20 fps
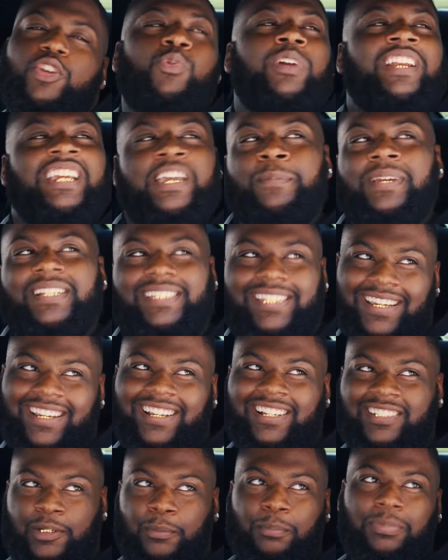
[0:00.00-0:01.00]
You wanna give me a ticket
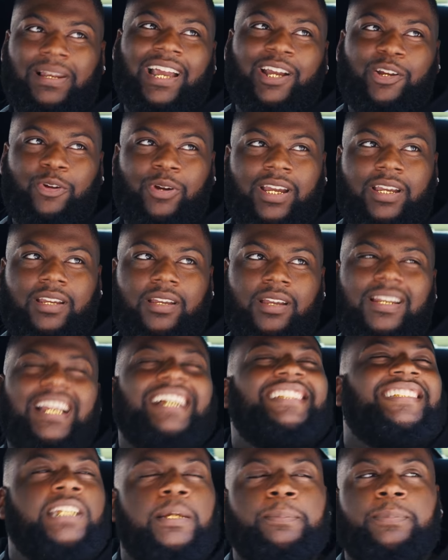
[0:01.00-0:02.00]
because I'm black, right?
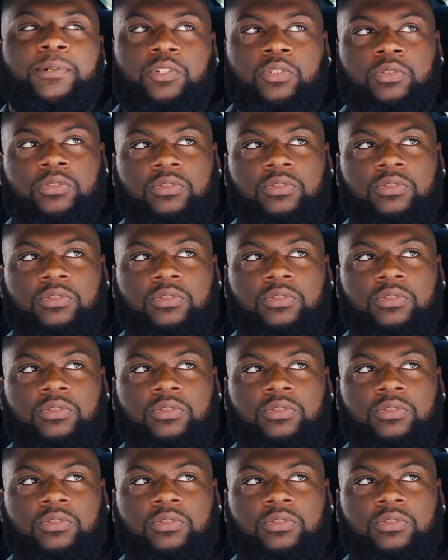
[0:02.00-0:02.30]
That's typical.